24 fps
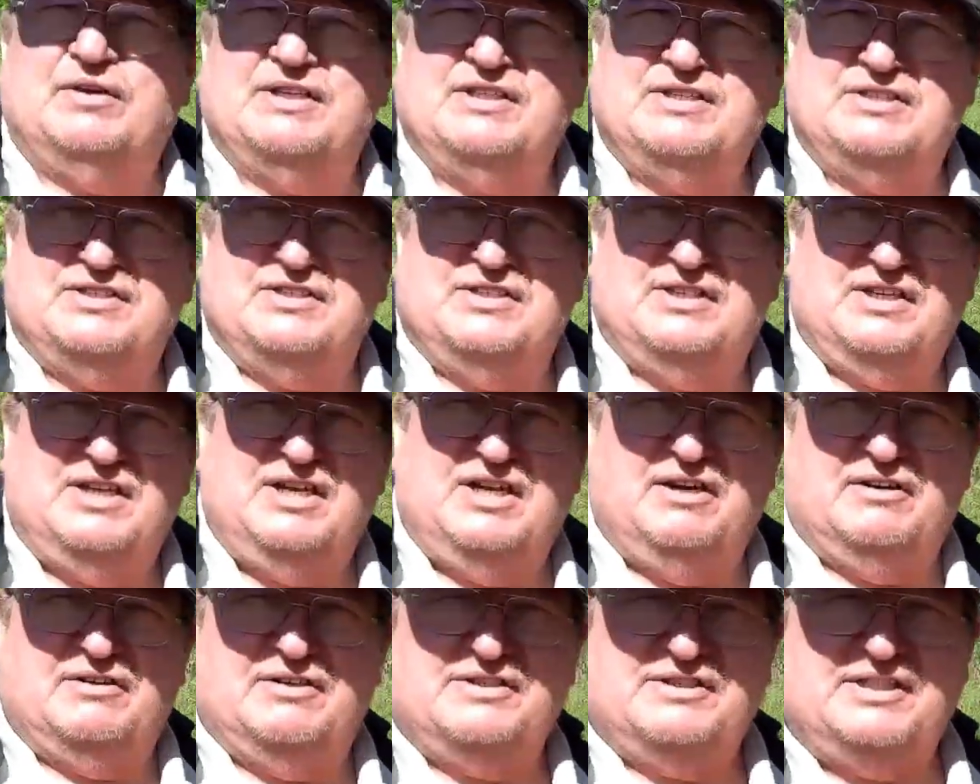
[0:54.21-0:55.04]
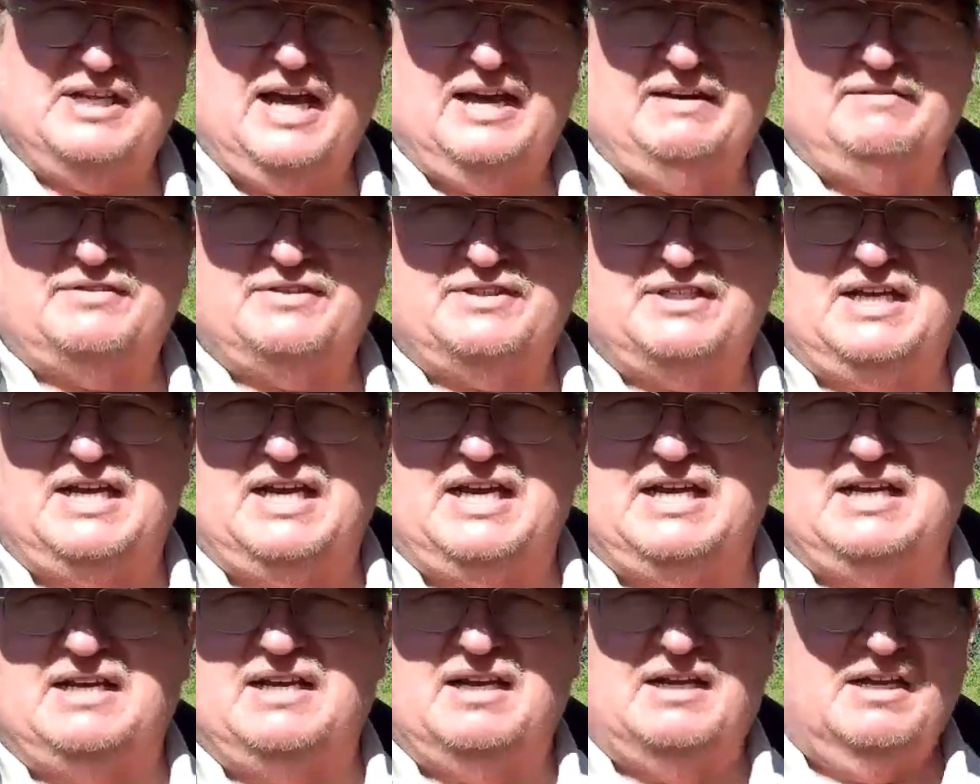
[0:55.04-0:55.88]
This is the year to save
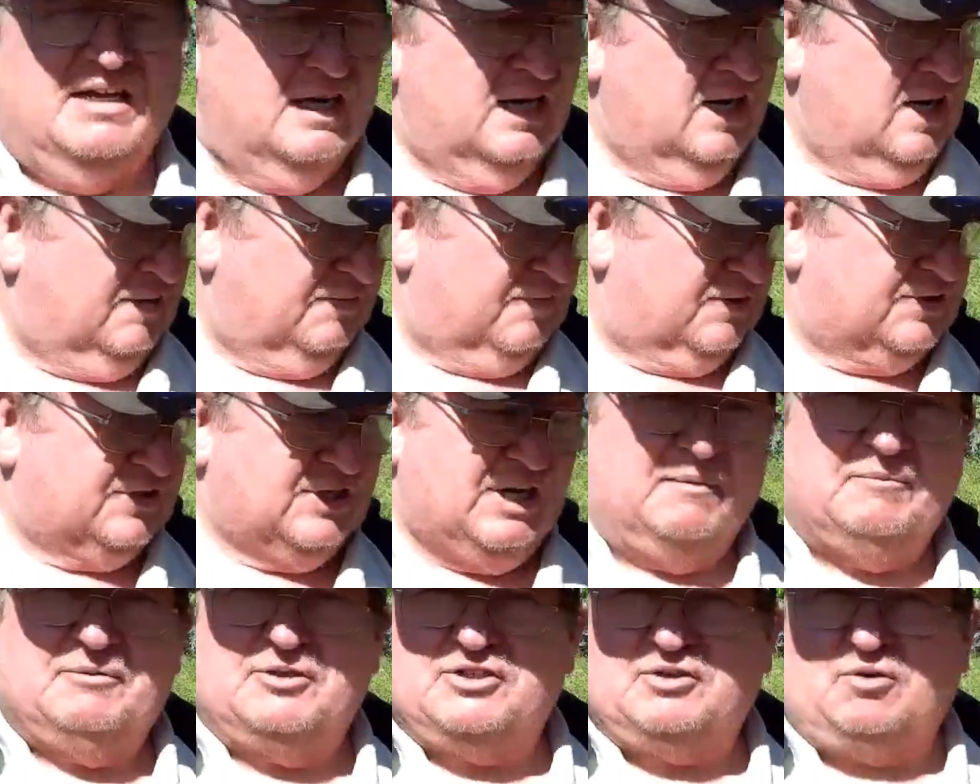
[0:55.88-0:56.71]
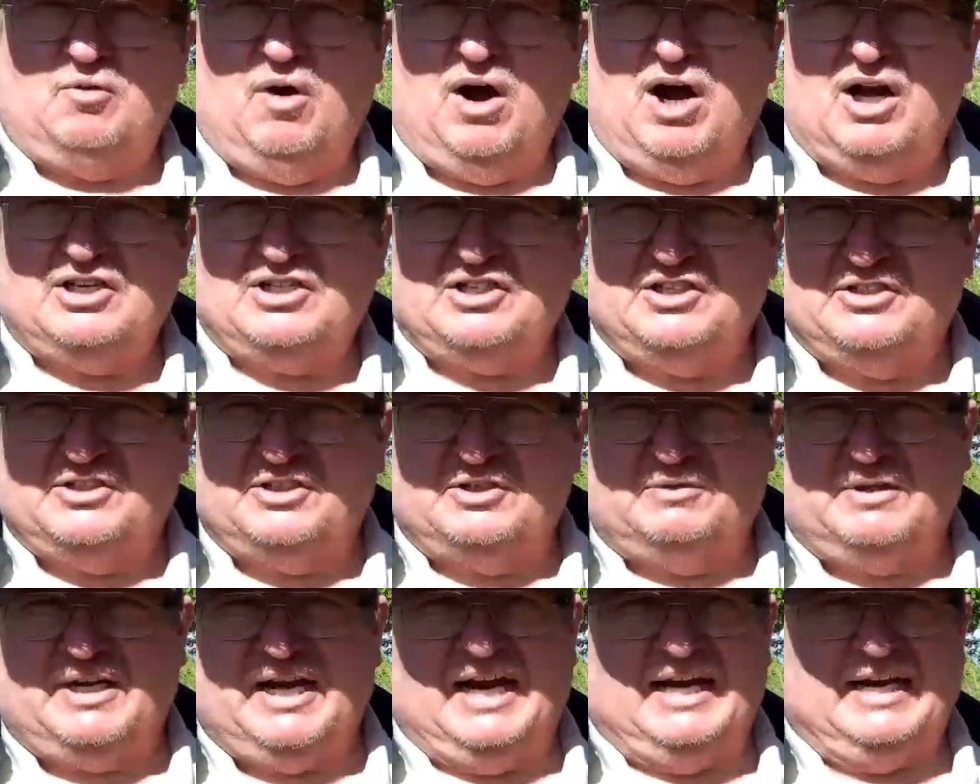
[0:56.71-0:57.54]
seed for summer squash and
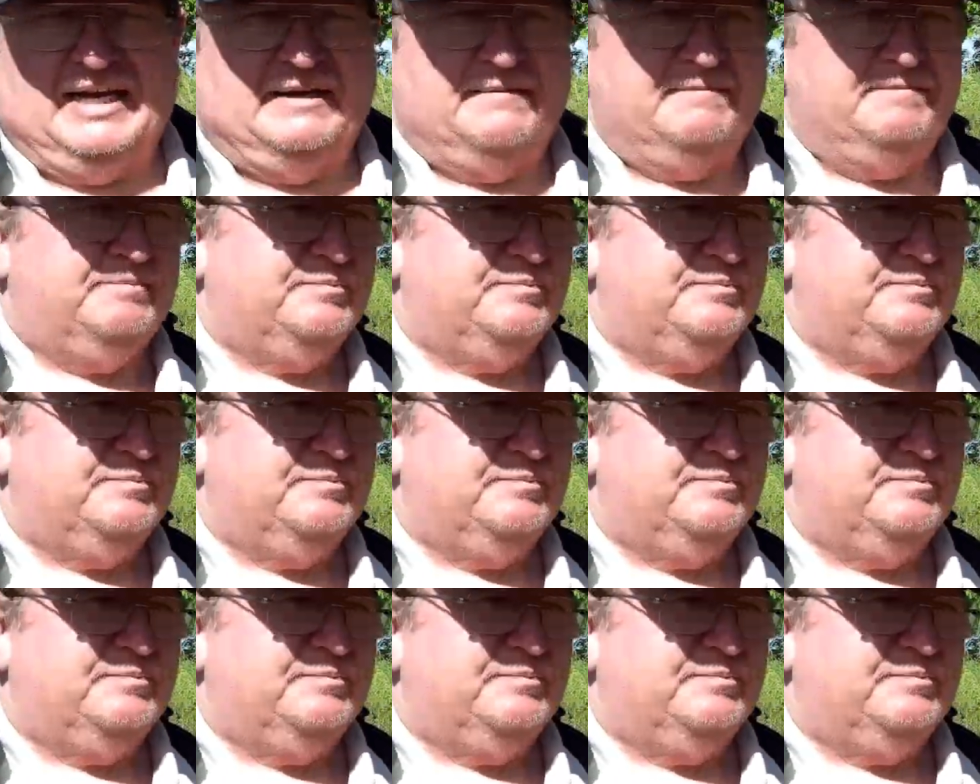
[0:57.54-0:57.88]
zucchini.